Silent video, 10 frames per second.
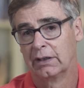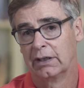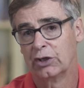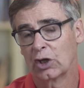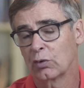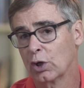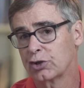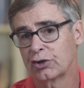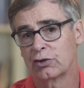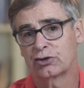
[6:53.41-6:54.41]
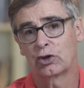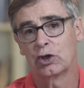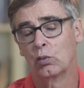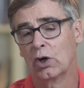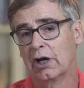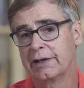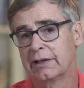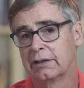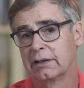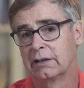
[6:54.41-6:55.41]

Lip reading: In other words, there is only one